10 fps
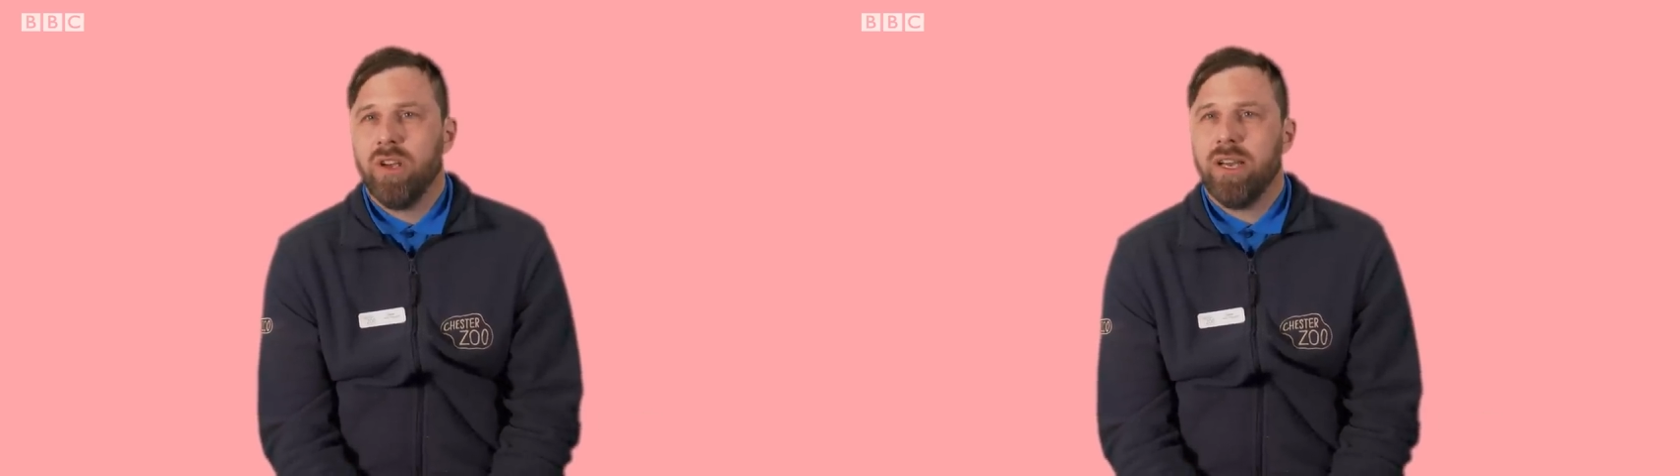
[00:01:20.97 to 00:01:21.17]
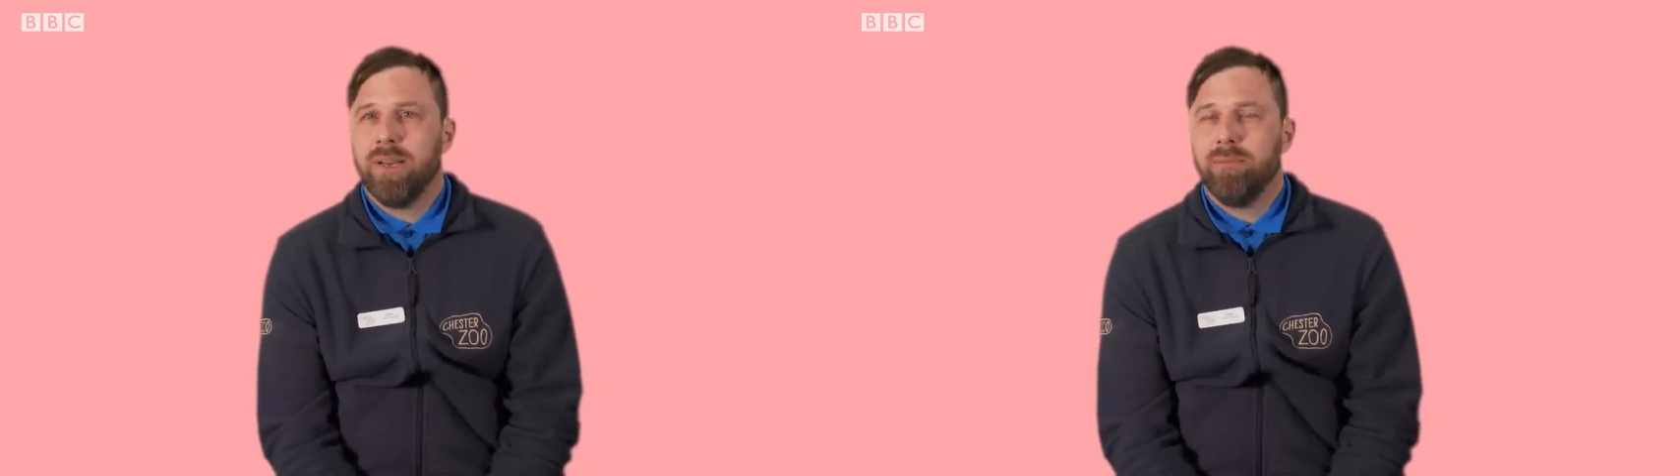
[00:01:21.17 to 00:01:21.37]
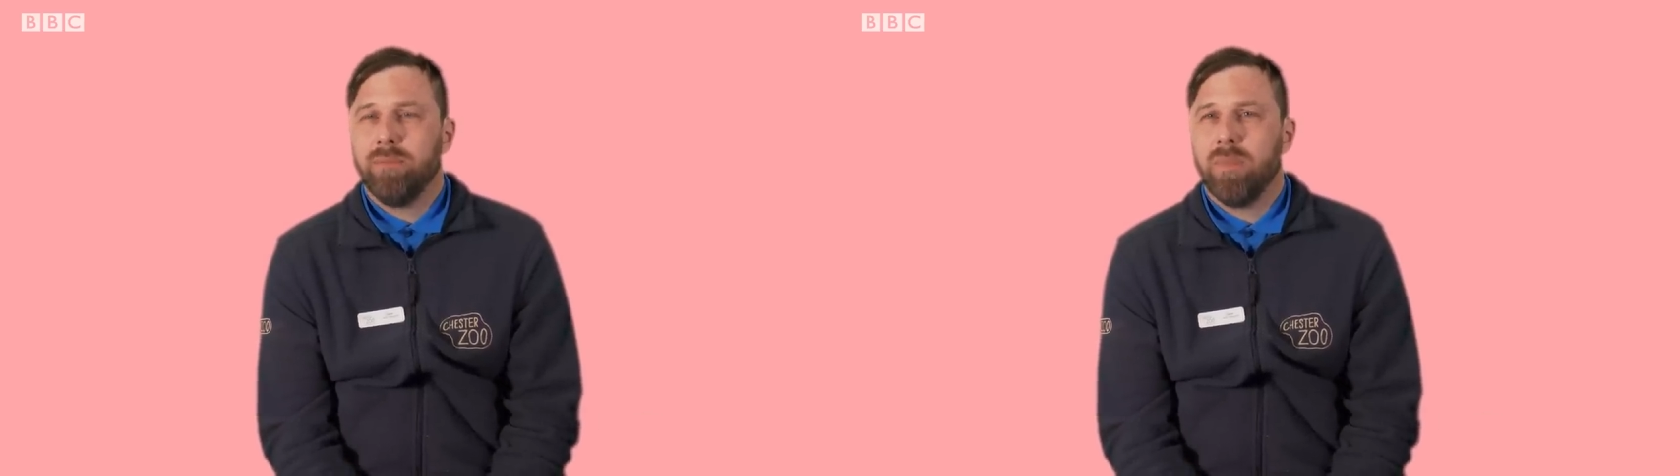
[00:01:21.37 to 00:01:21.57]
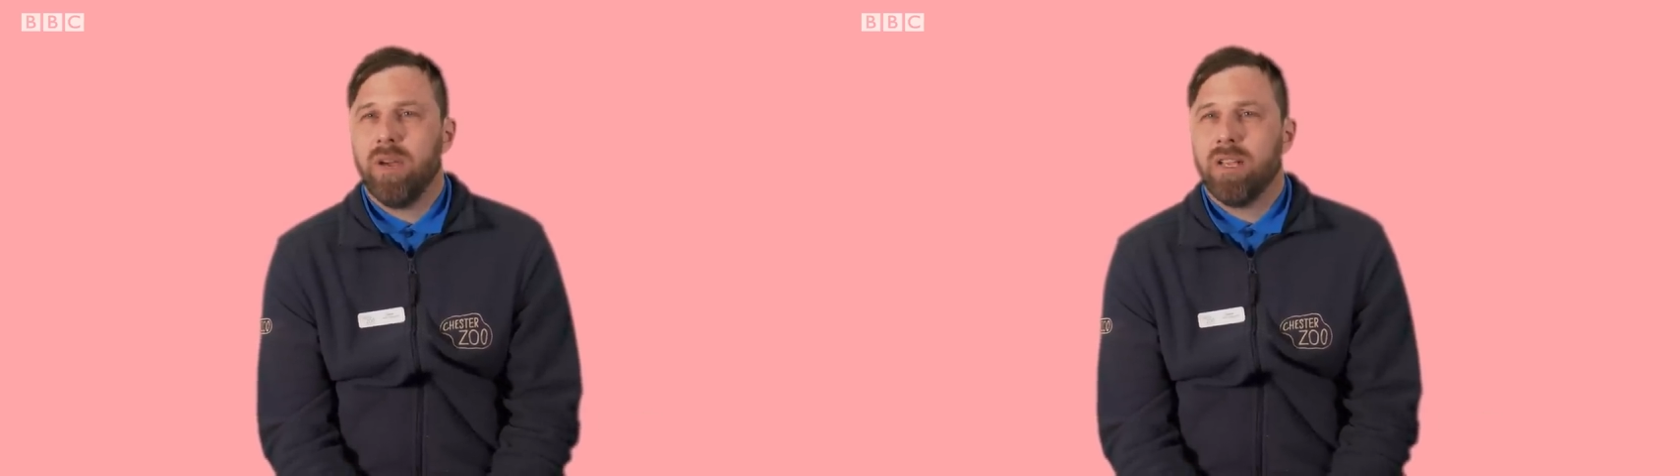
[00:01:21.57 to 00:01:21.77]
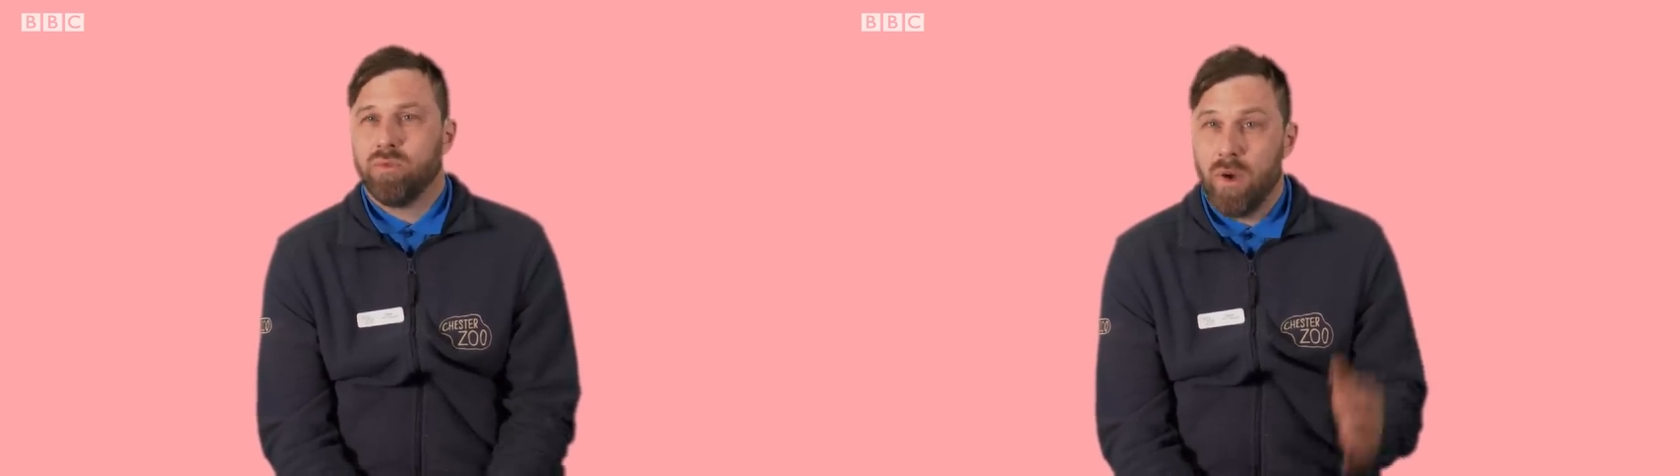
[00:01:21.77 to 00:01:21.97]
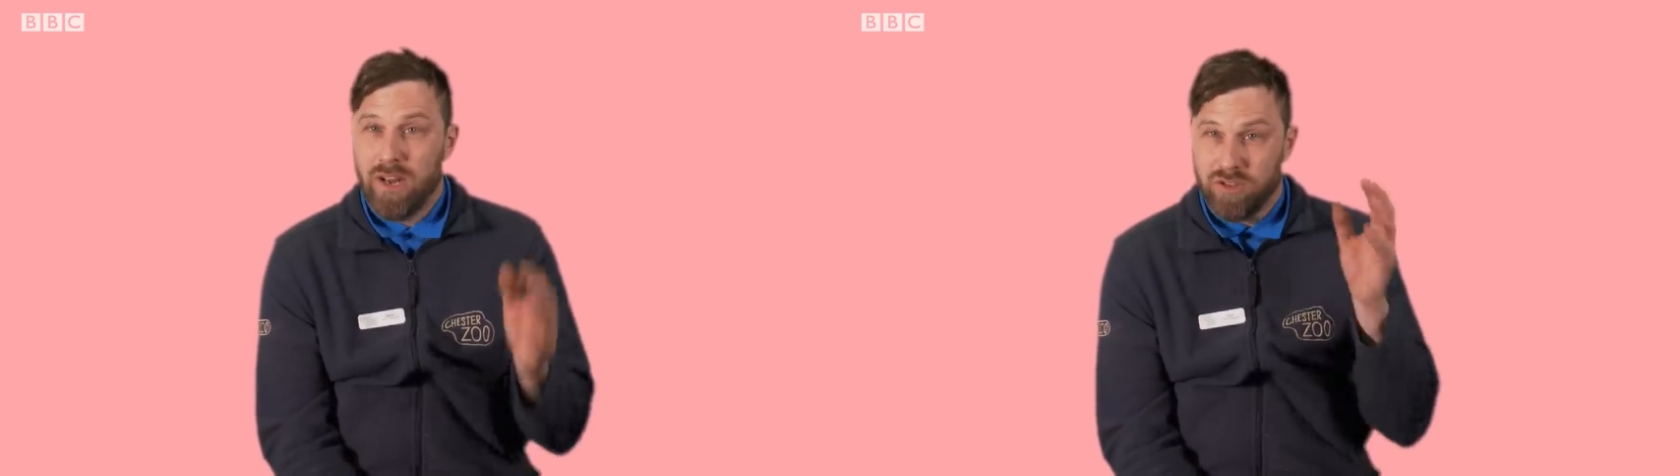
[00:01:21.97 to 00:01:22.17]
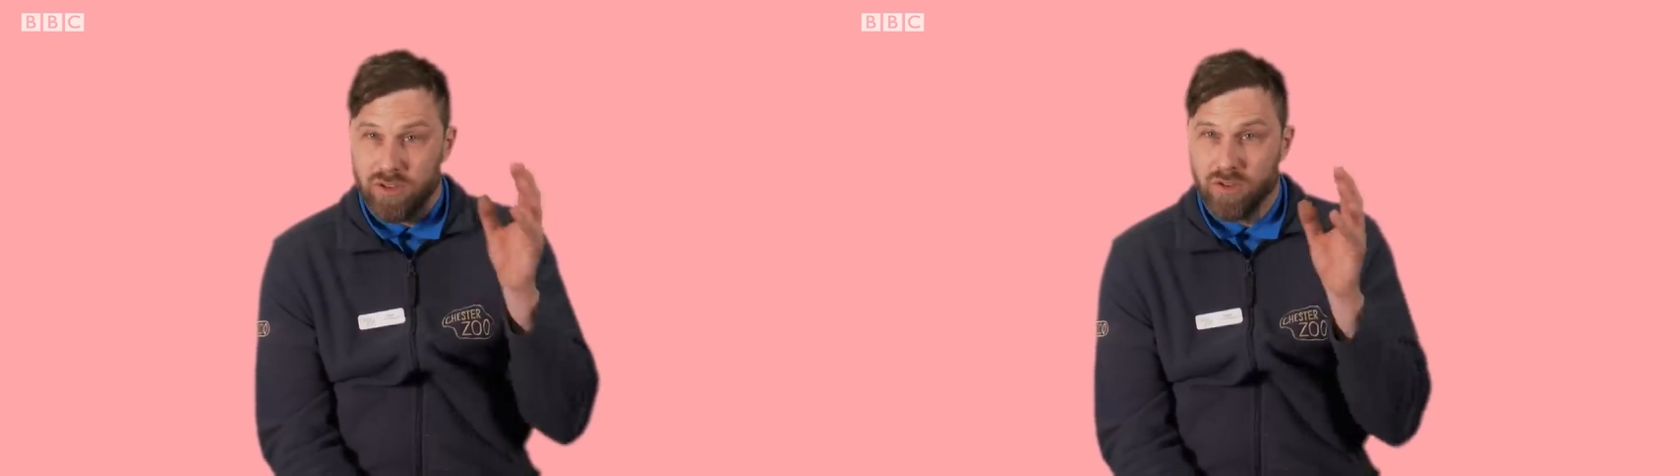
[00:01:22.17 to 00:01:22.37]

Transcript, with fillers: um, as well as the,